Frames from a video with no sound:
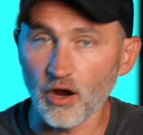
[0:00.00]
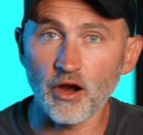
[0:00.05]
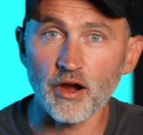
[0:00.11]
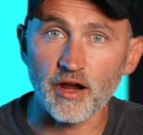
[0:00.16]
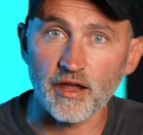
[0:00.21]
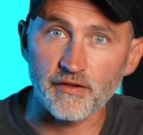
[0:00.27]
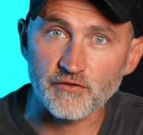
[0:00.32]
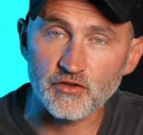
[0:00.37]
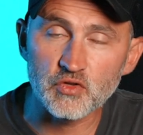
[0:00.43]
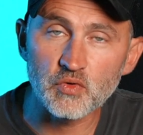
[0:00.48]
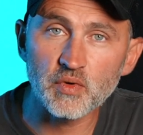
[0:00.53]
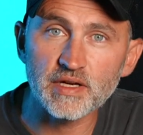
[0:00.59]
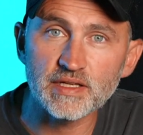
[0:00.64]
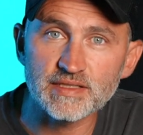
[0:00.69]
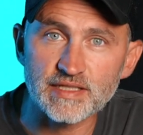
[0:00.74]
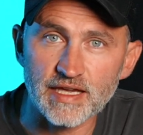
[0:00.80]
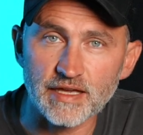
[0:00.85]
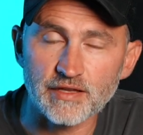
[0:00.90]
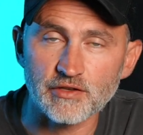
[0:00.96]
All right, if you want to
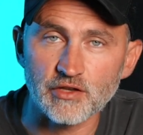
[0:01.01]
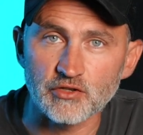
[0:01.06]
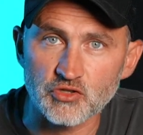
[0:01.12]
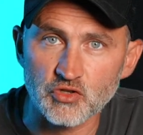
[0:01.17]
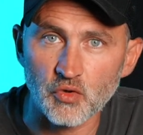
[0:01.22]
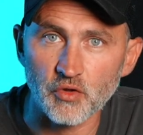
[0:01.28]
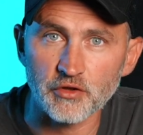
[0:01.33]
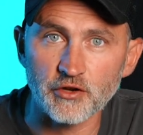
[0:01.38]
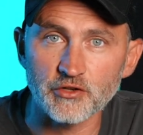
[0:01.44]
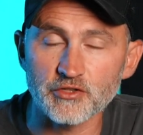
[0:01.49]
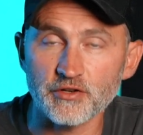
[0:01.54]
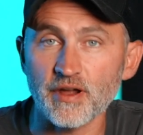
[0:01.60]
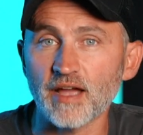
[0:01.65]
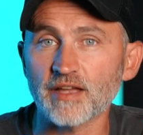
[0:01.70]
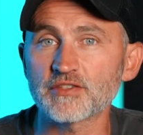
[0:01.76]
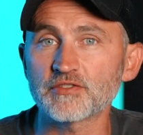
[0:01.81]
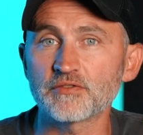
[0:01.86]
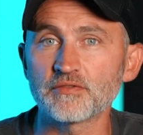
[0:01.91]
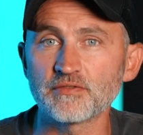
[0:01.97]
take controlling your
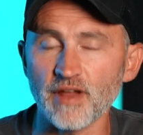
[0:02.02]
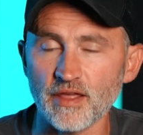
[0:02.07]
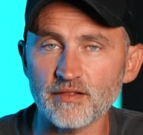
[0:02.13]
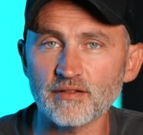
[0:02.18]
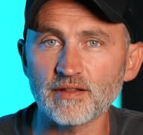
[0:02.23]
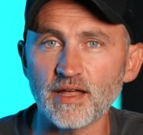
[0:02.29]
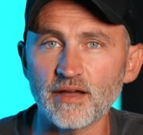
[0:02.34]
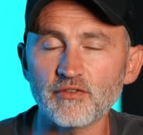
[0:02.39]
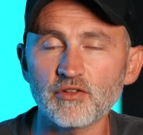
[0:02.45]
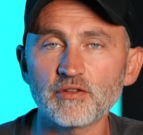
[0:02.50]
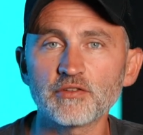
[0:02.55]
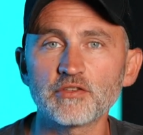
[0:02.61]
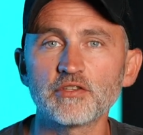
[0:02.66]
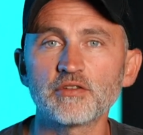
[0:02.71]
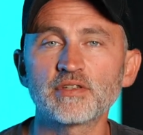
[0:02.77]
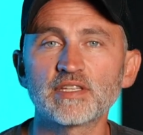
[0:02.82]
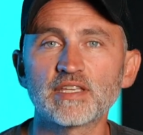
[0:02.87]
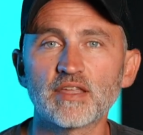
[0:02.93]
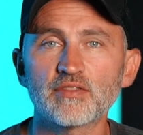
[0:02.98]
tracks to another level, you
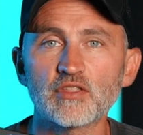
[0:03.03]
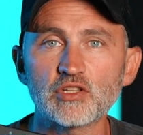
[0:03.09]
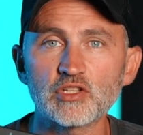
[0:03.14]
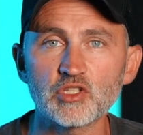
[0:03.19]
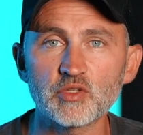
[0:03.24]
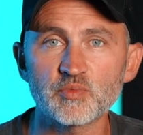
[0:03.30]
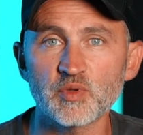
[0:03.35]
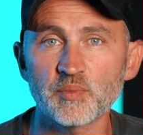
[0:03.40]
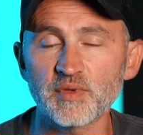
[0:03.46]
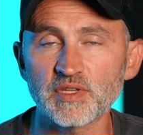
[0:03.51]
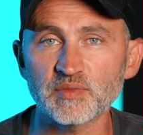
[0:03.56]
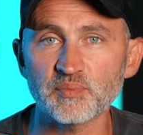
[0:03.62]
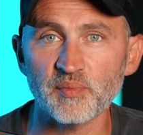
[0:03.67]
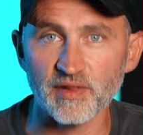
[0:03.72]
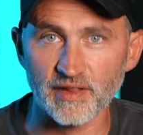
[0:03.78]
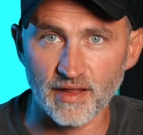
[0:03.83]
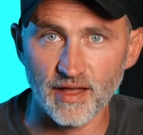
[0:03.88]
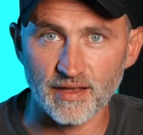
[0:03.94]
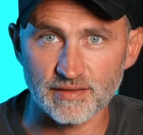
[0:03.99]
can get the Looptimus
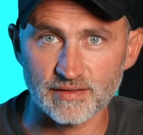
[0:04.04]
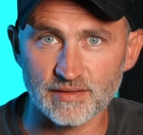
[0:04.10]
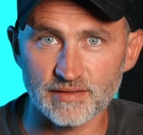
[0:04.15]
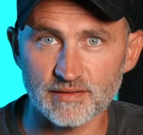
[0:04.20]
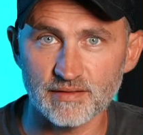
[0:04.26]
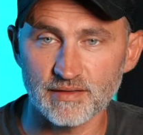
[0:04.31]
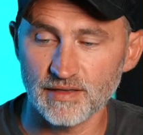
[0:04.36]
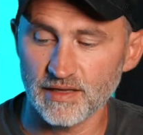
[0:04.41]
Plus.